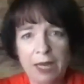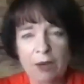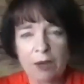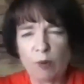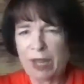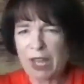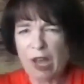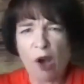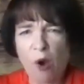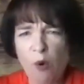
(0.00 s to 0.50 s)

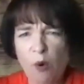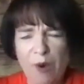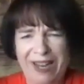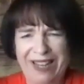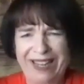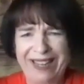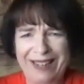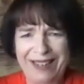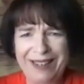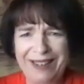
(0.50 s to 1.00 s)
We all want
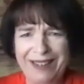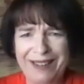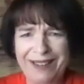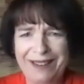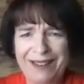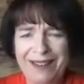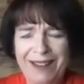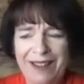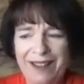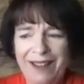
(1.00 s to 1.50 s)
to eat
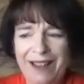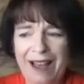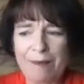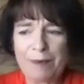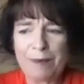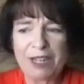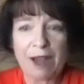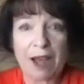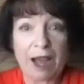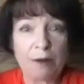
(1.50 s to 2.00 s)
it. I
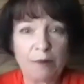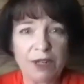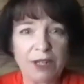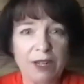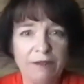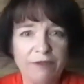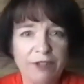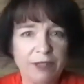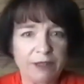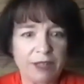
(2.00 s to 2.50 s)
mean, I would
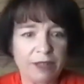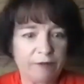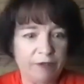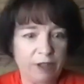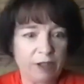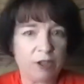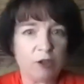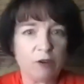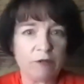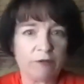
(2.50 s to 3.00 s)
love to live
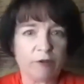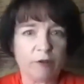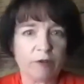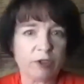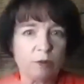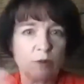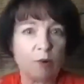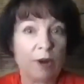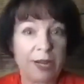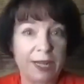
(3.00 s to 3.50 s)
in the
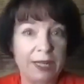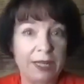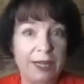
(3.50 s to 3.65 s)
universe where I could